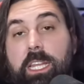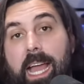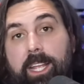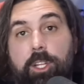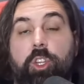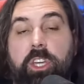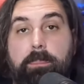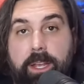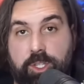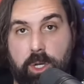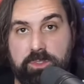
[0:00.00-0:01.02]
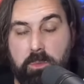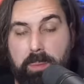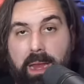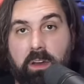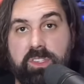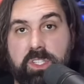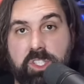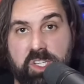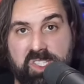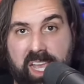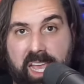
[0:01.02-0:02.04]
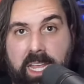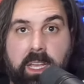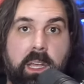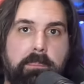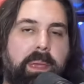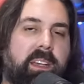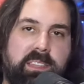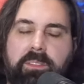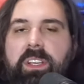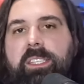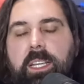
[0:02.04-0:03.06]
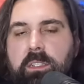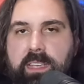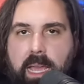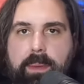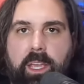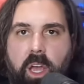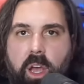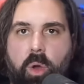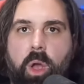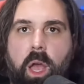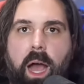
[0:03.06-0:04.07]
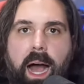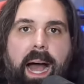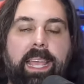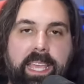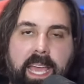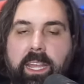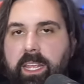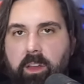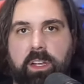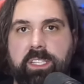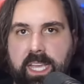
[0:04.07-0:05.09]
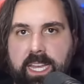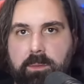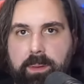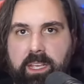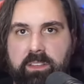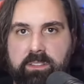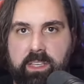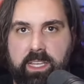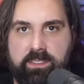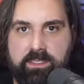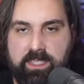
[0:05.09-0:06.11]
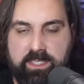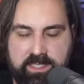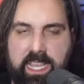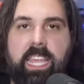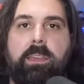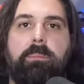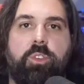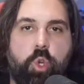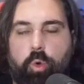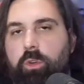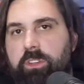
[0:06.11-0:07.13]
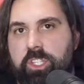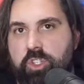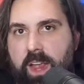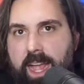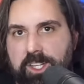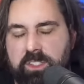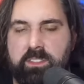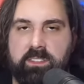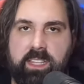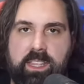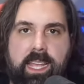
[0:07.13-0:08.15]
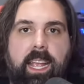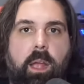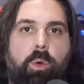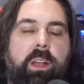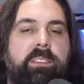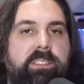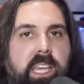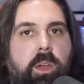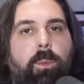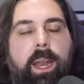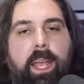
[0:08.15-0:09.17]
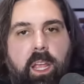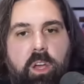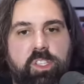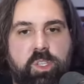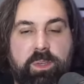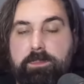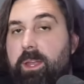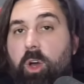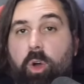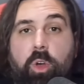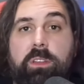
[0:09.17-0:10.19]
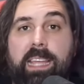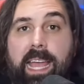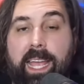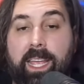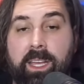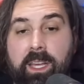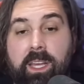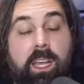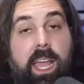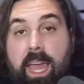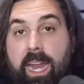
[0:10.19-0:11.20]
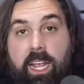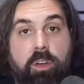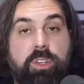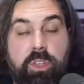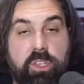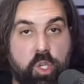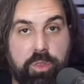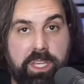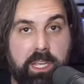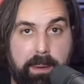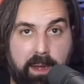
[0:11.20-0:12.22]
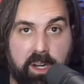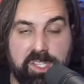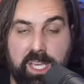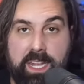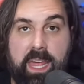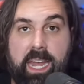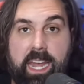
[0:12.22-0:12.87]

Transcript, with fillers: I can look at my trips to Paris and just say, because every single time I go, I get irritated because it's the same tourist attractions because they think I want to see it when I go. So we spend a whole day and I go do this whole thing in Paris and then I